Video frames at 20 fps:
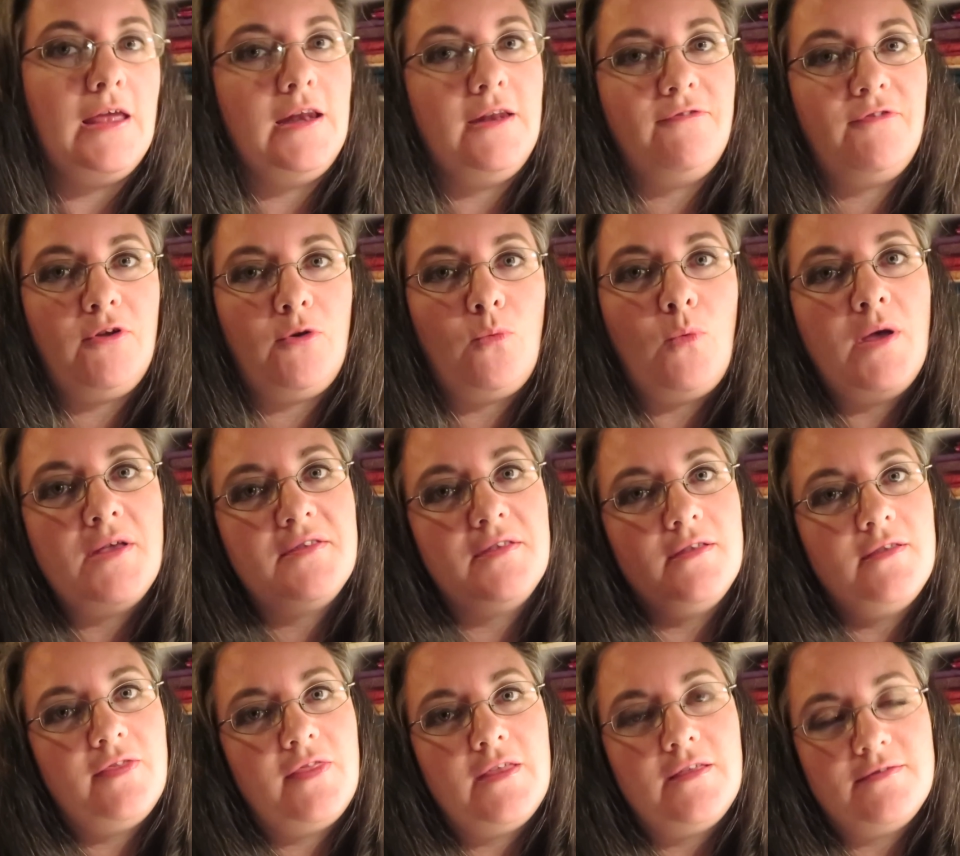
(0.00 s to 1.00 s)
And if there
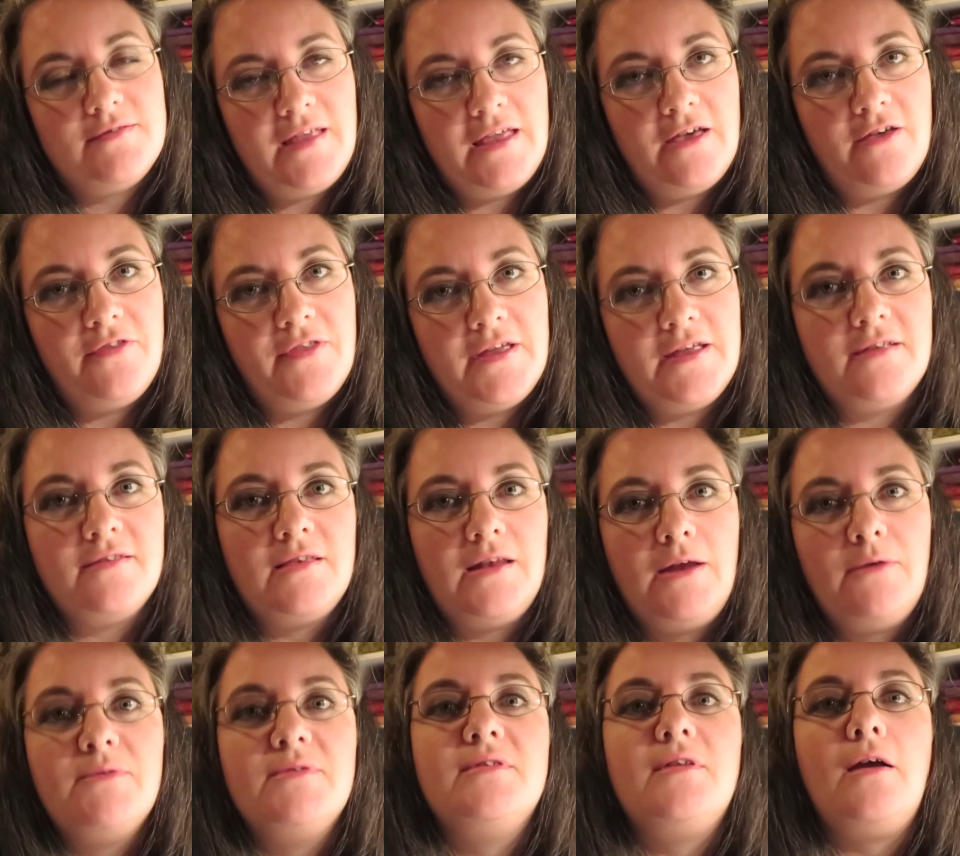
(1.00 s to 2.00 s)
wasn't th sale things that
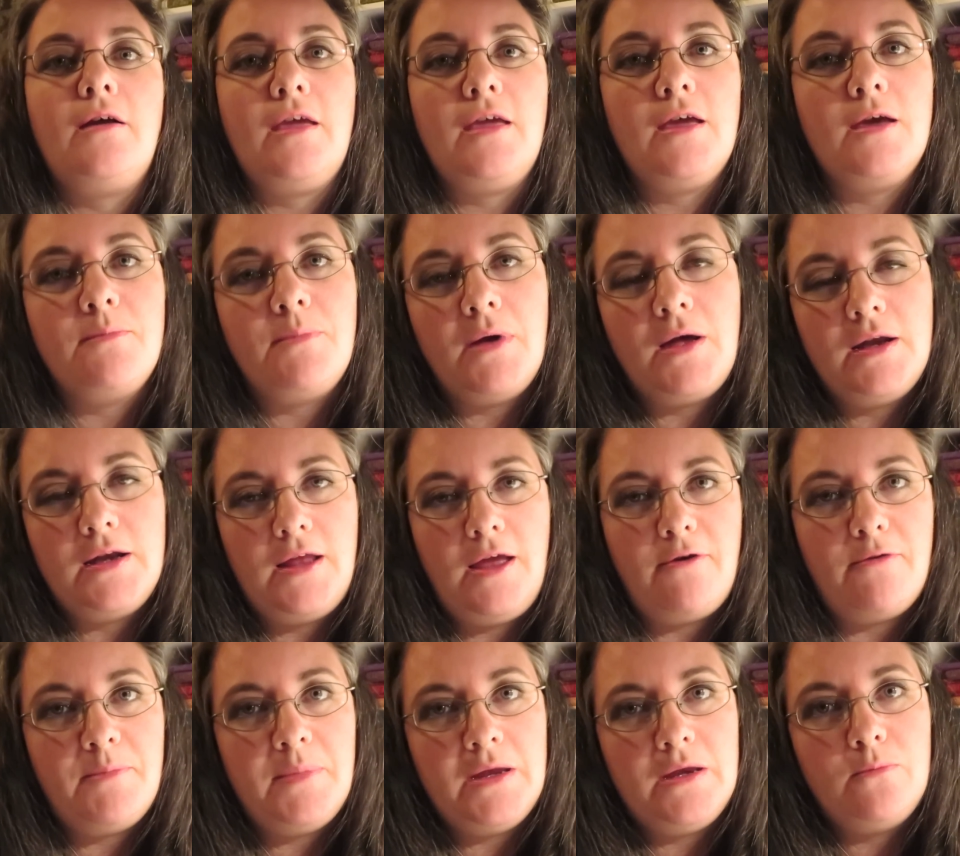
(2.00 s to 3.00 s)
I was stocking up on,
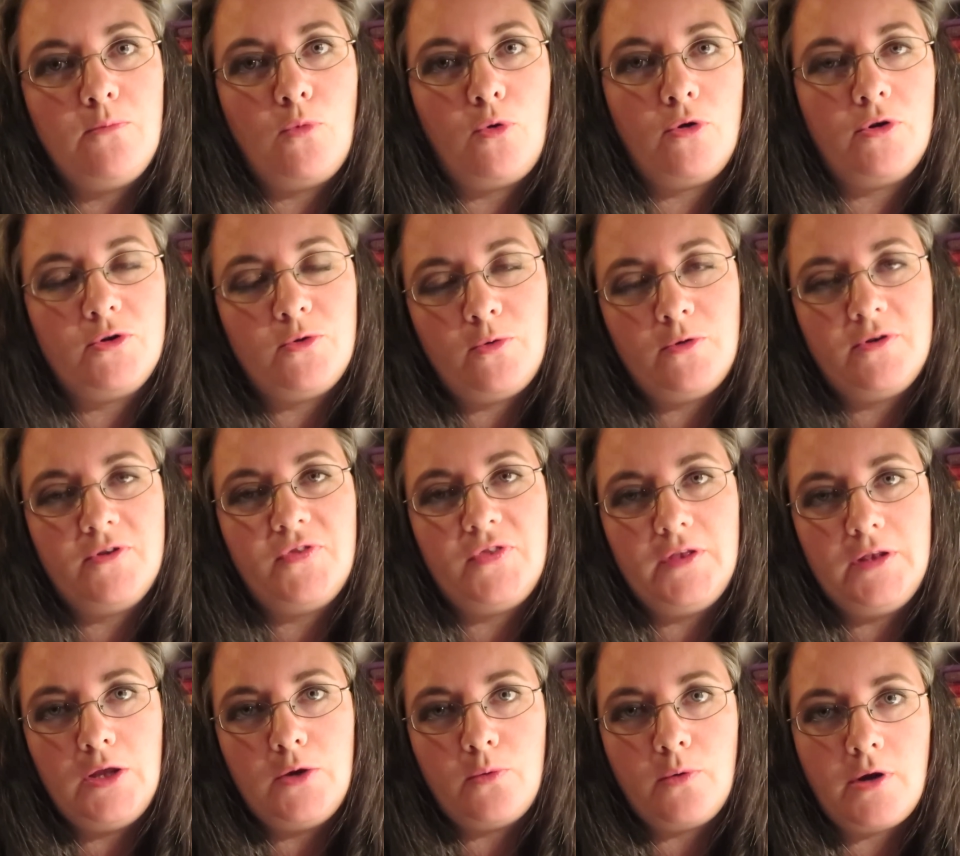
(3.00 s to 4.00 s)
I would be more towards
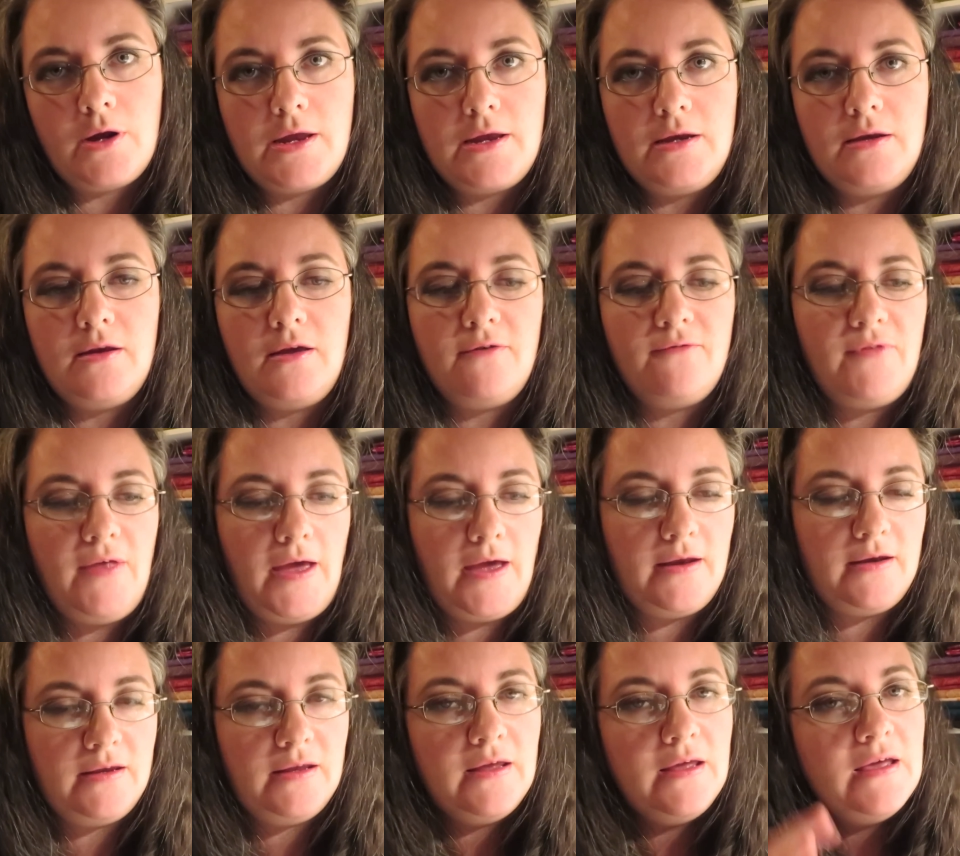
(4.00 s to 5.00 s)
the lower end of
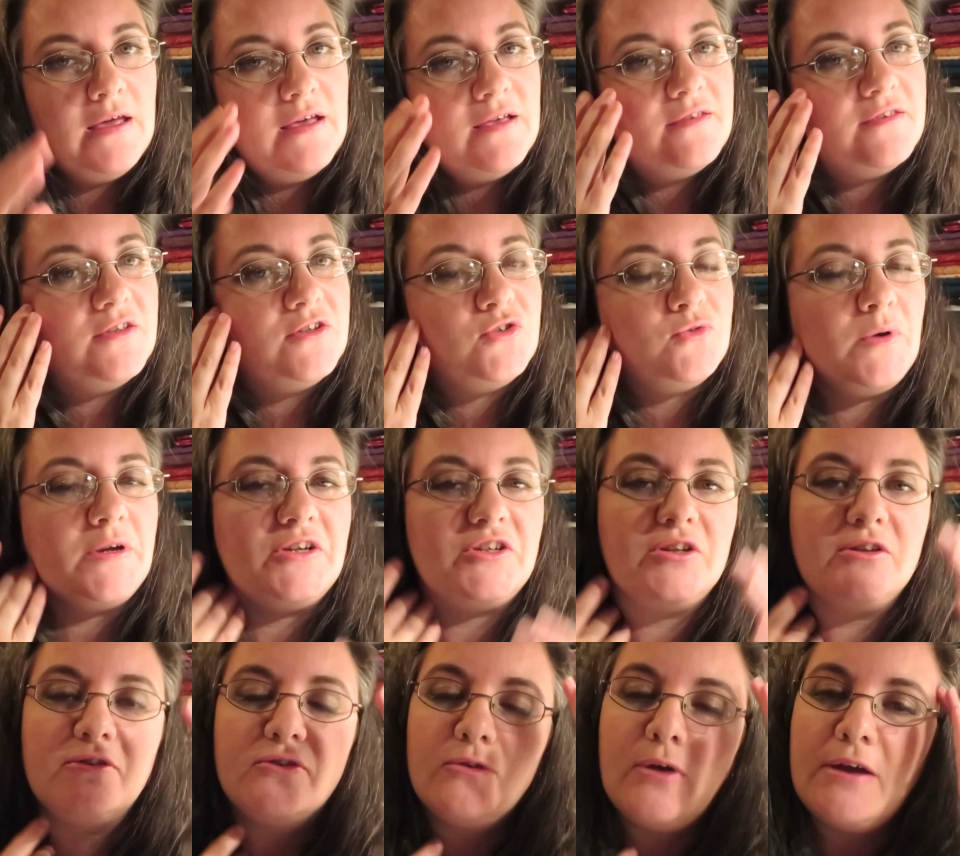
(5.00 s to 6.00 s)
that
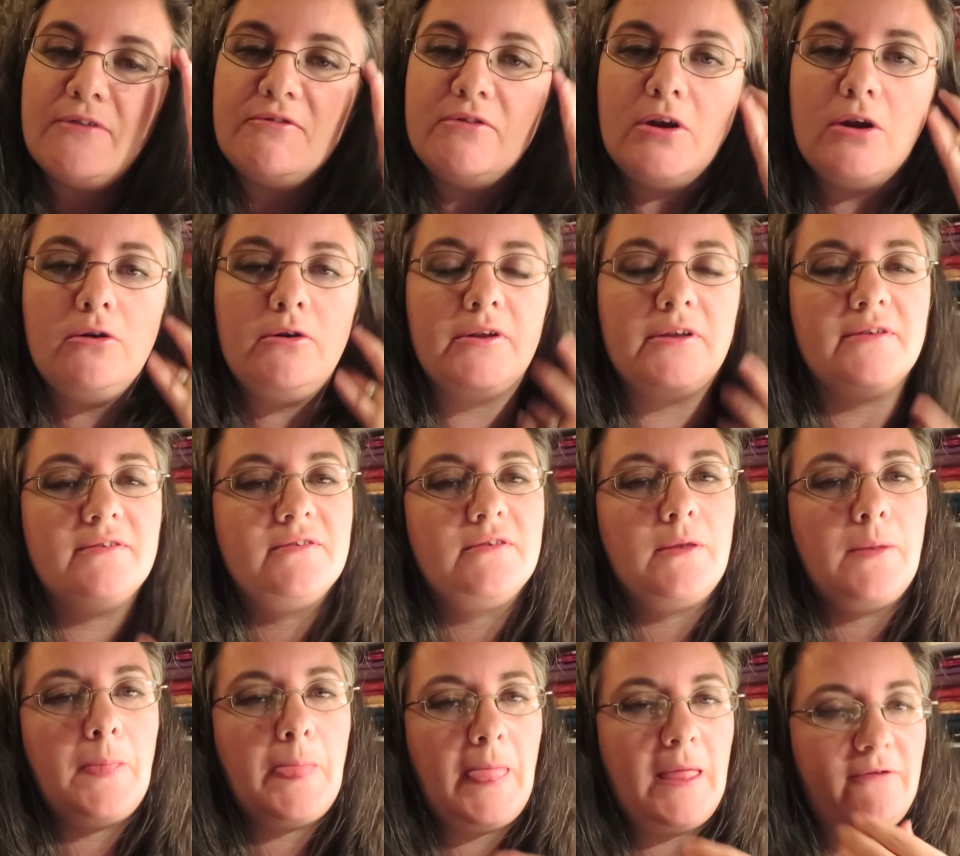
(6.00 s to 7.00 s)
situation. So I've
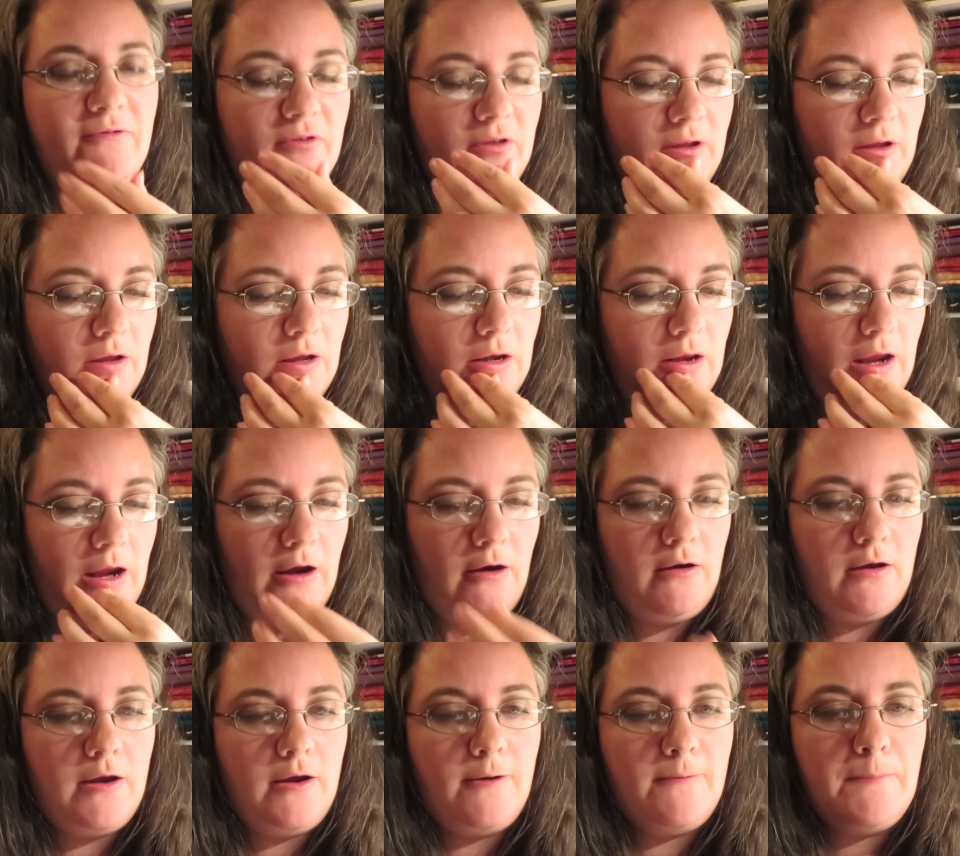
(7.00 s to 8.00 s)
noticed, I feel like I got a
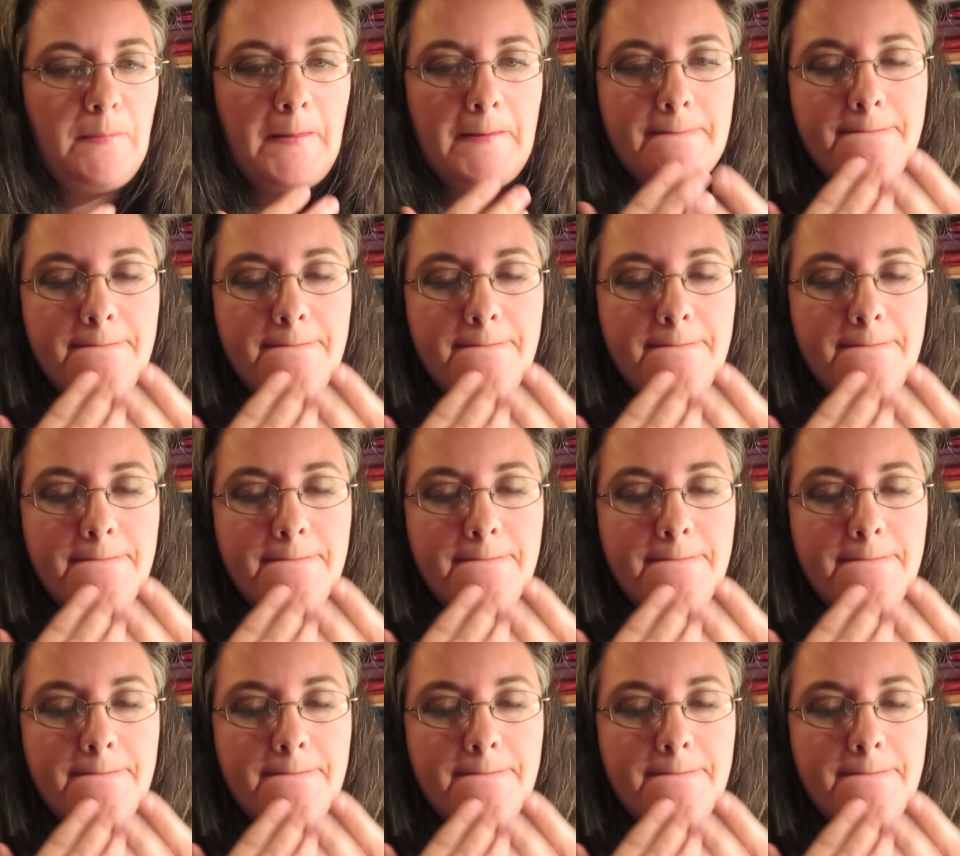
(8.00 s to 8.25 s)
hair here.